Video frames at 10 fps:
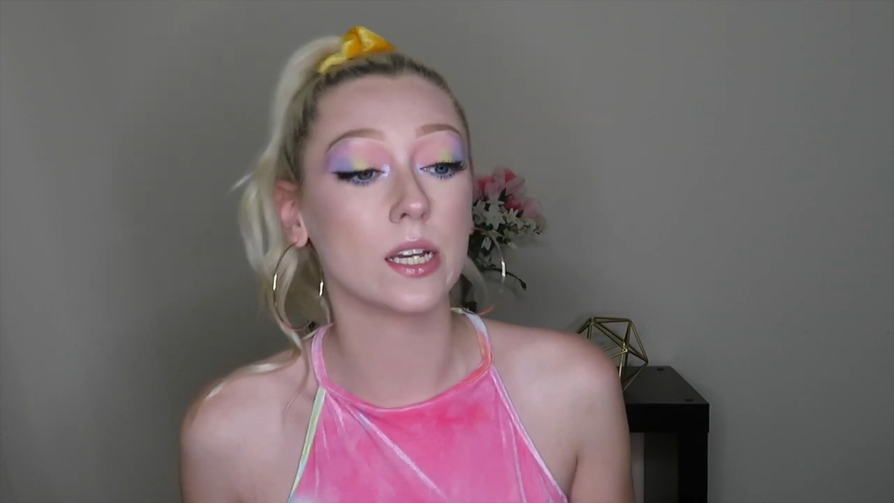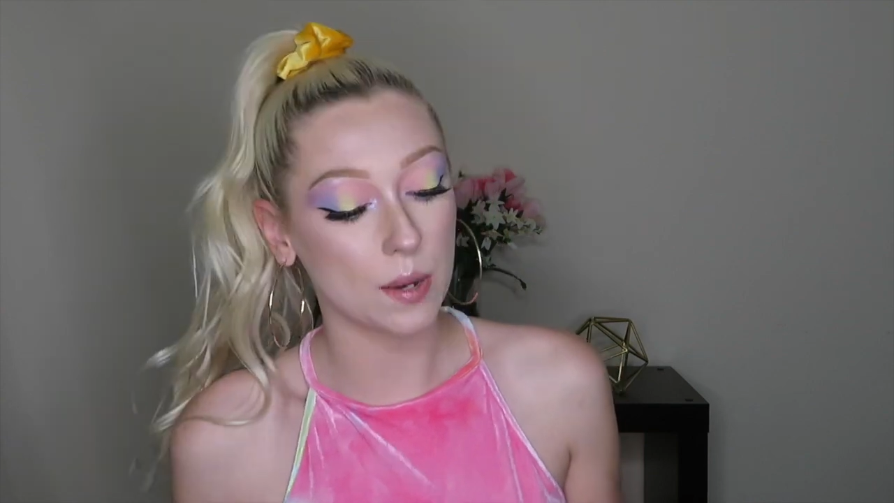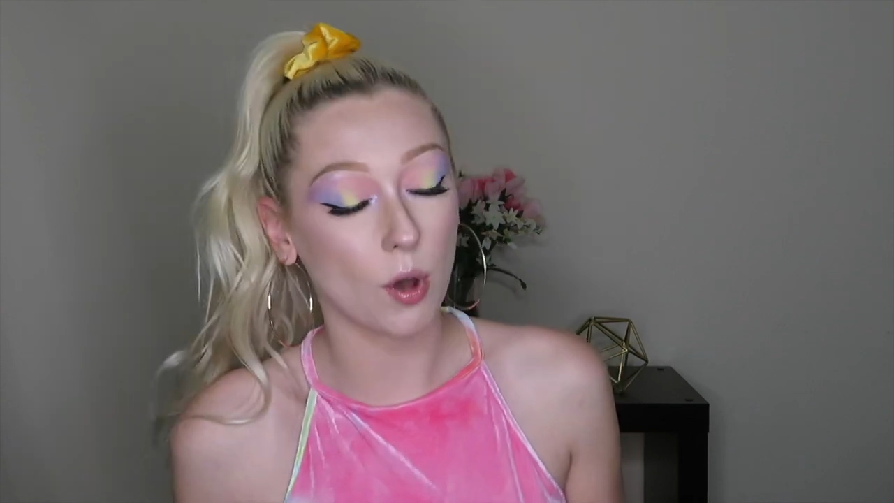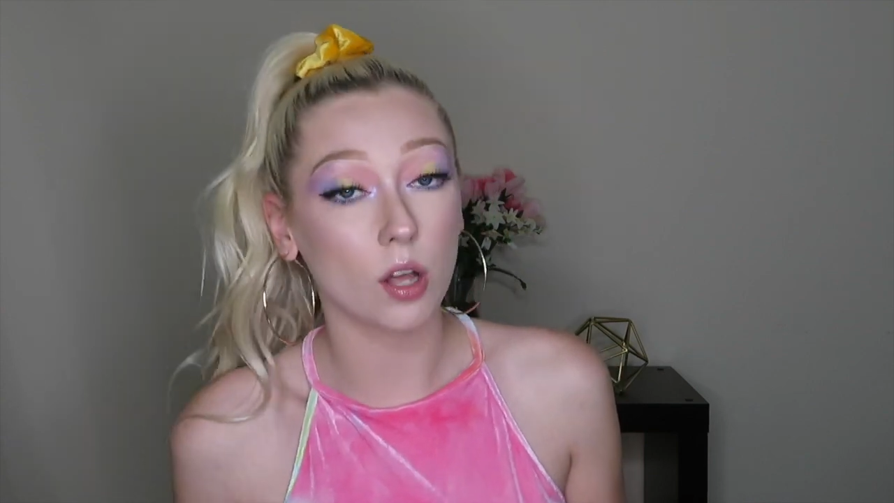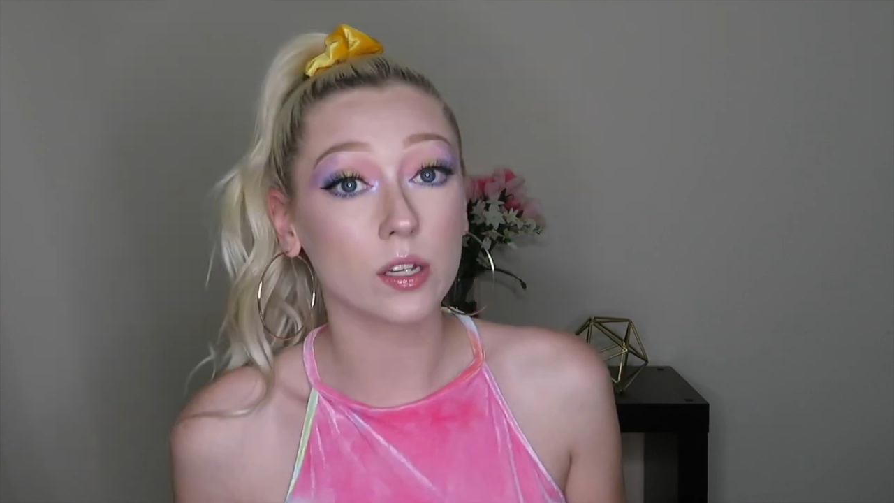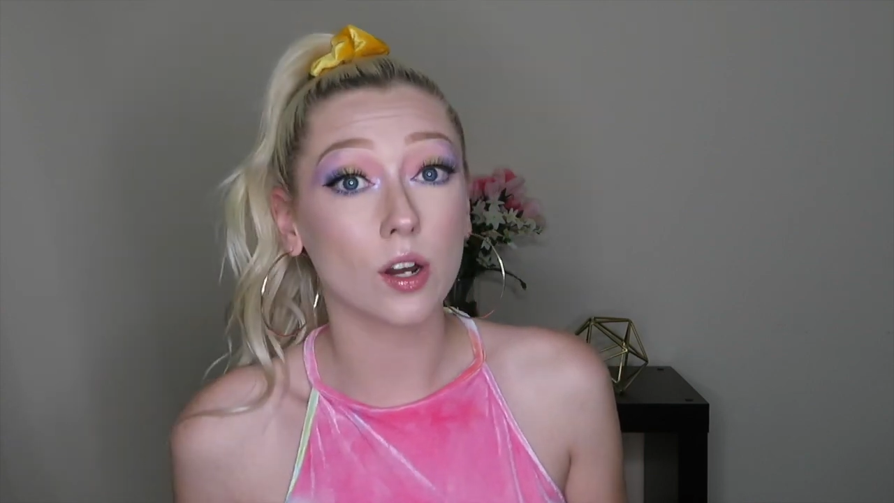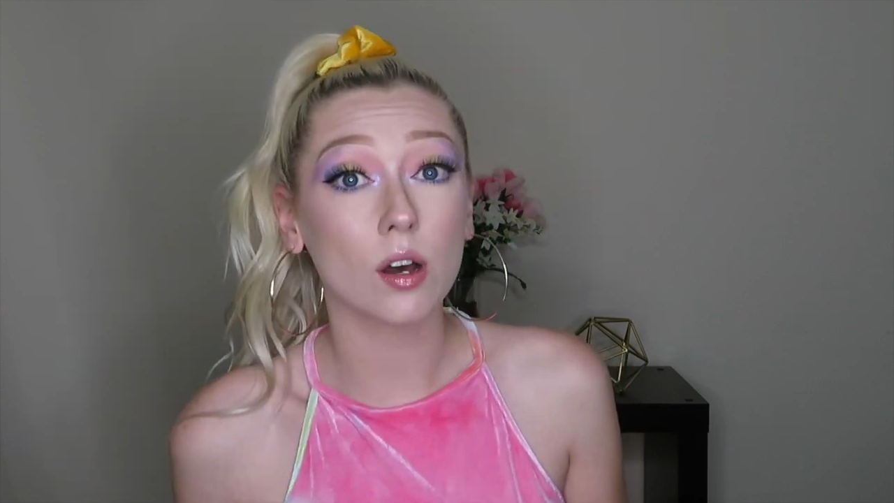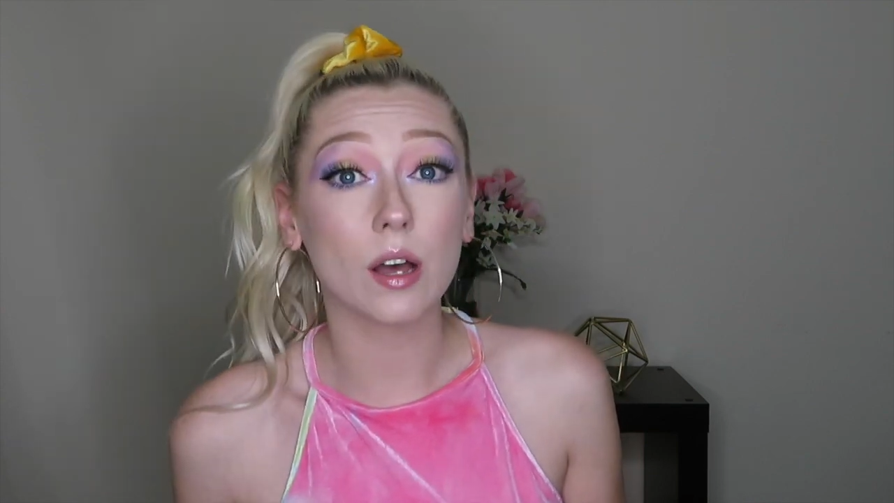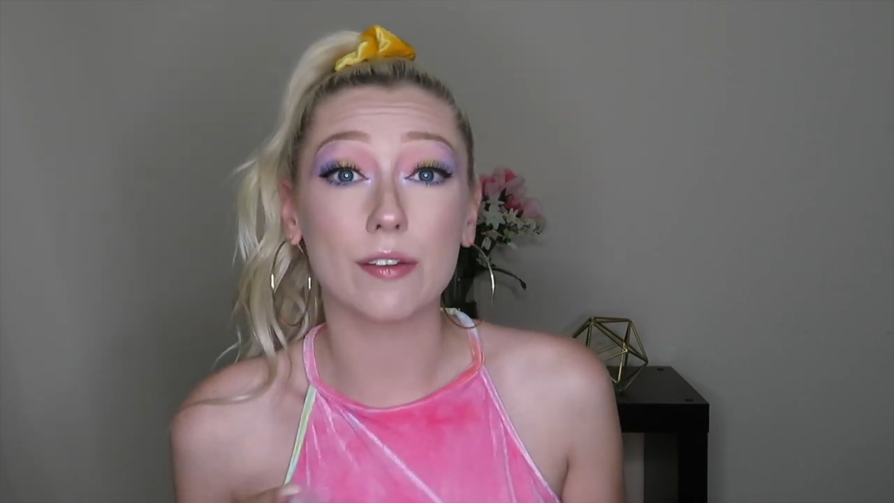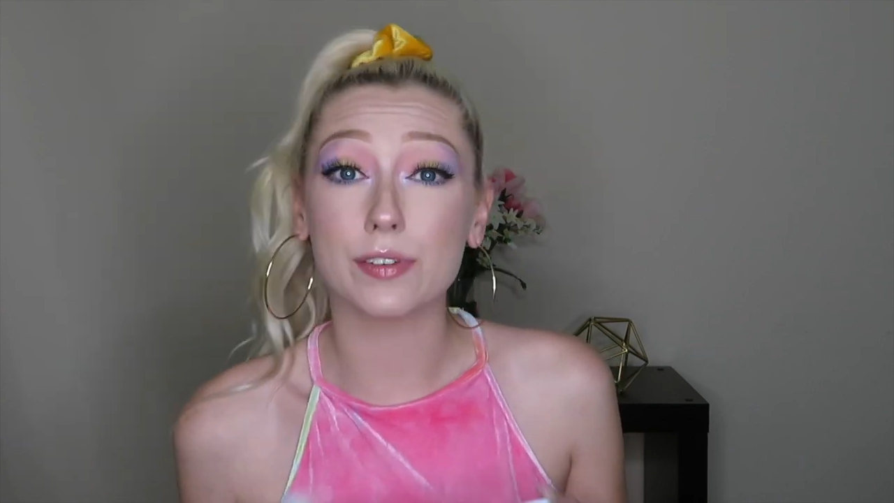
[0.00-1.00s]
All in
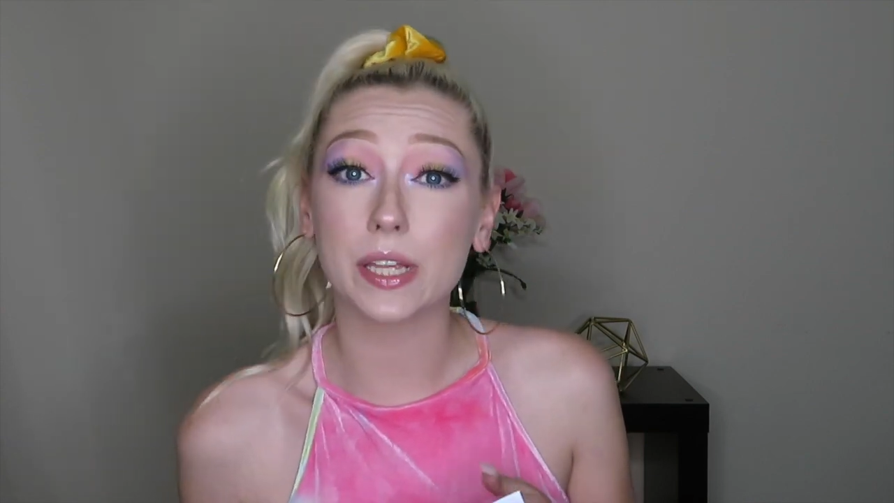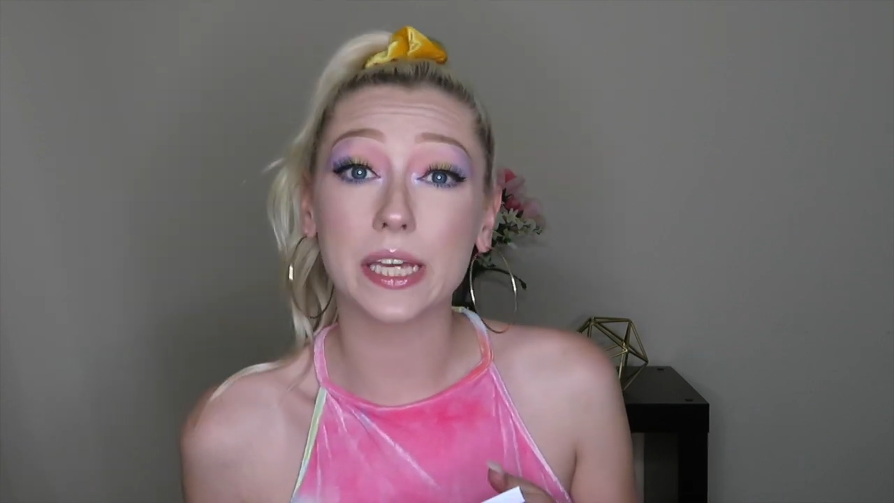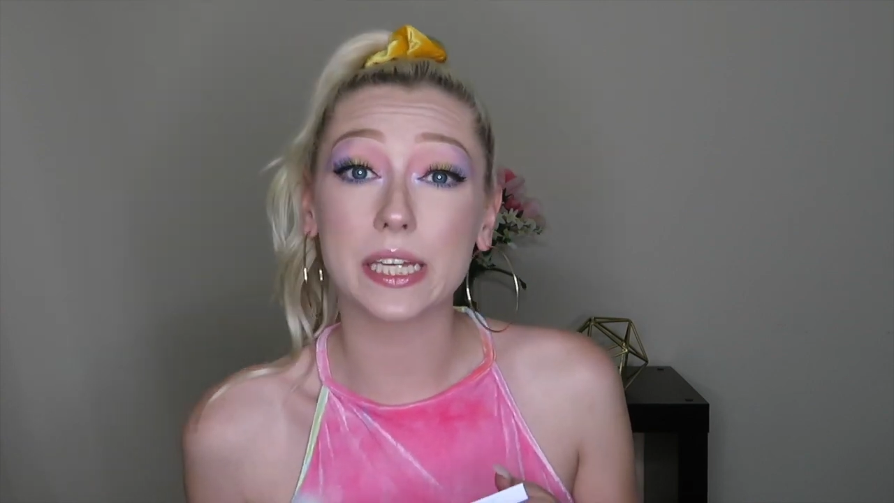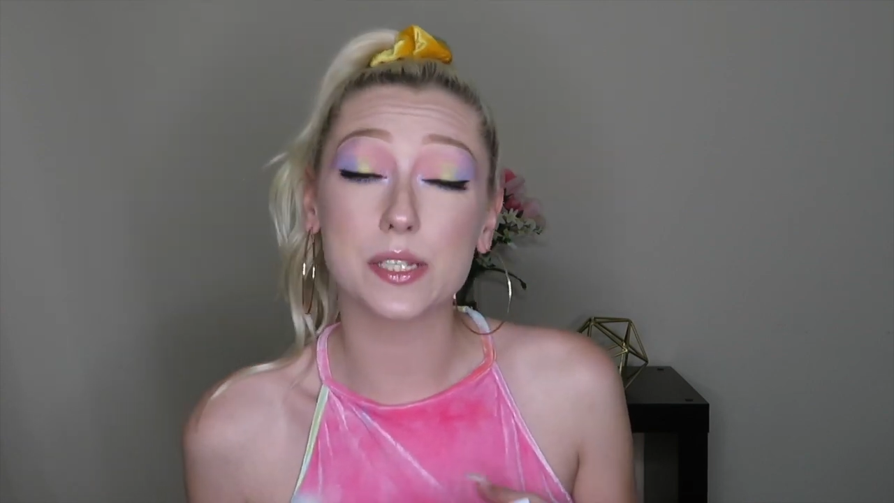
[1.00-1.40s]
all, I feel like